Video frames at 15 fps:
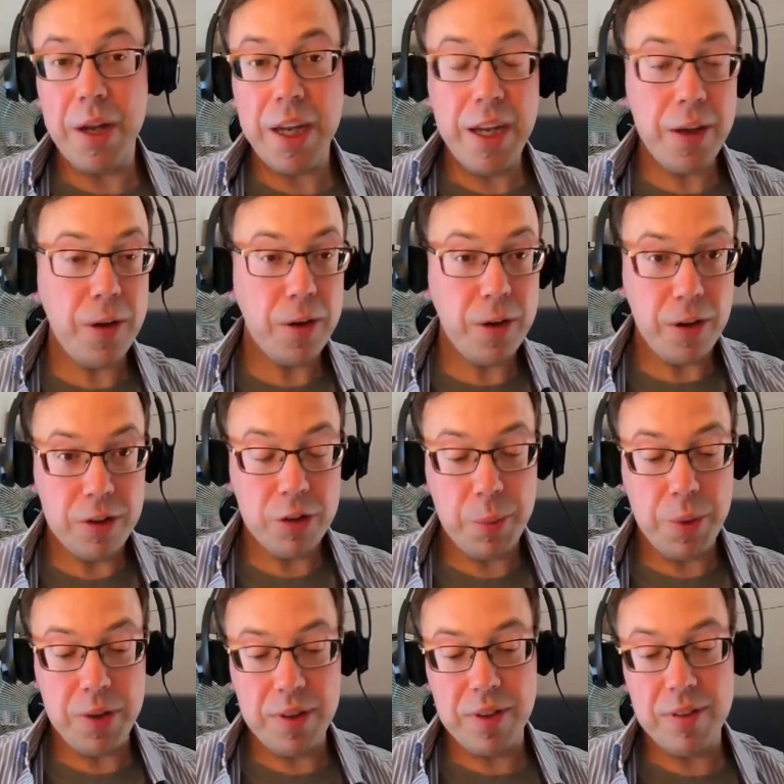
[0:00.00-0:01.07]
Igor
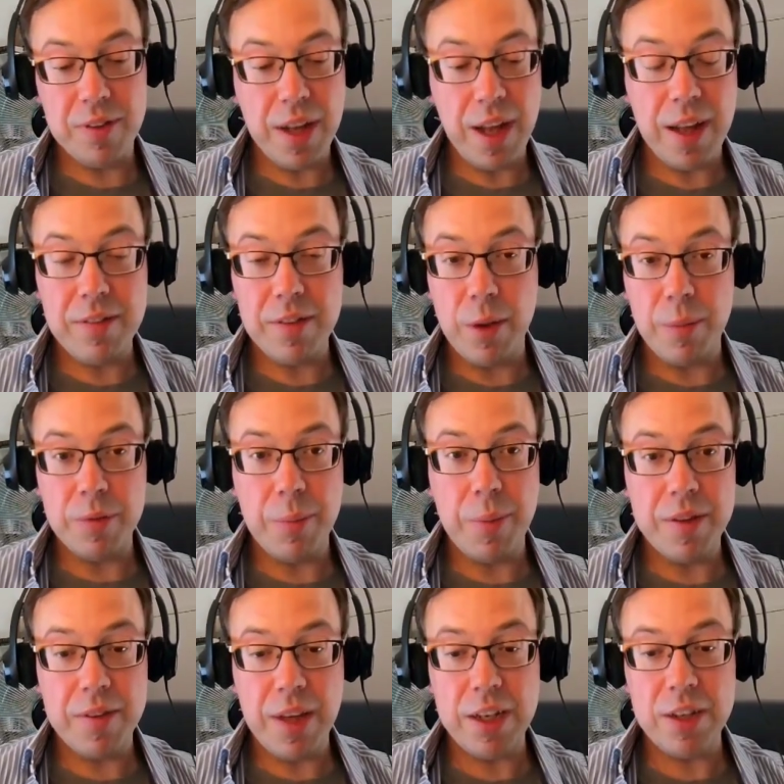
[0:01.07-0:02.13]
contributed stochastic
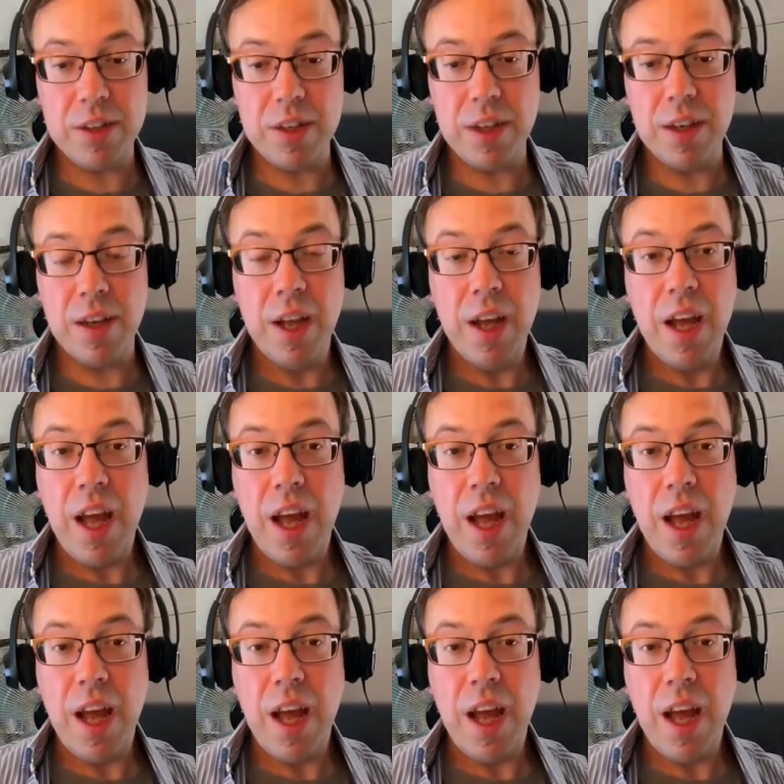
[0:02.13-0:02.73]
optimization.